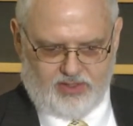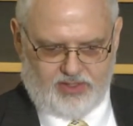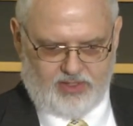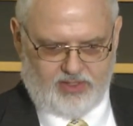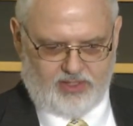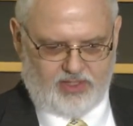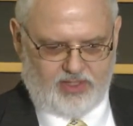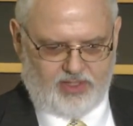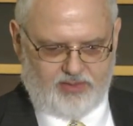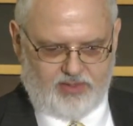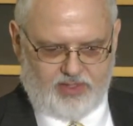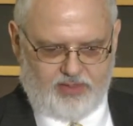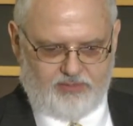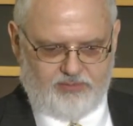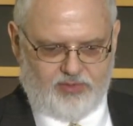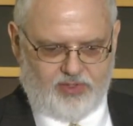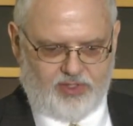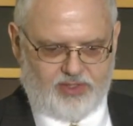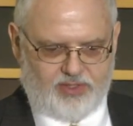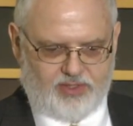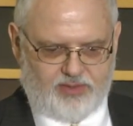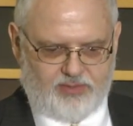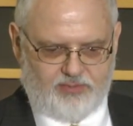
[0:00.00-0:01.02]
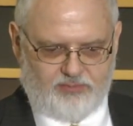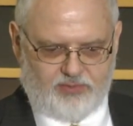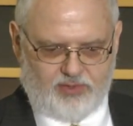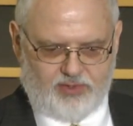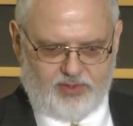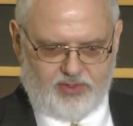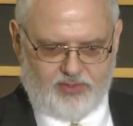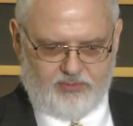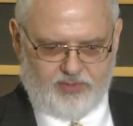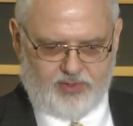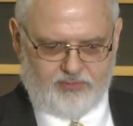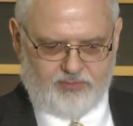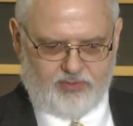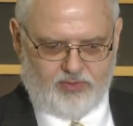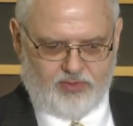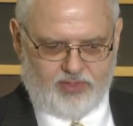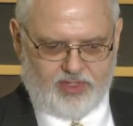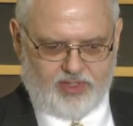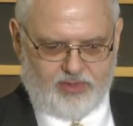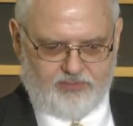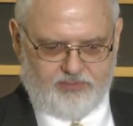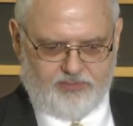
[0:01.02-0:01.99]
And I bring this PRISM
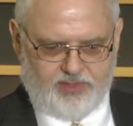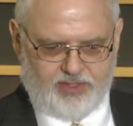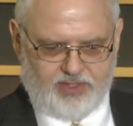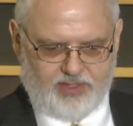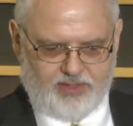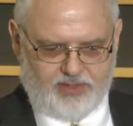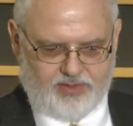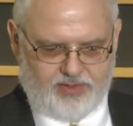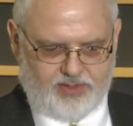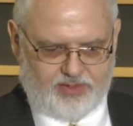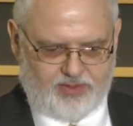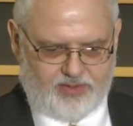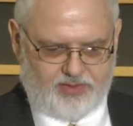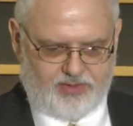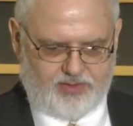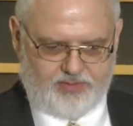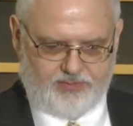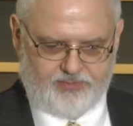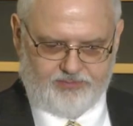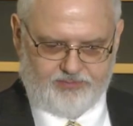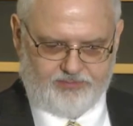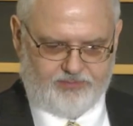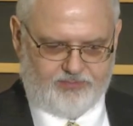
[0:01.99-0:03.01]
report up because it's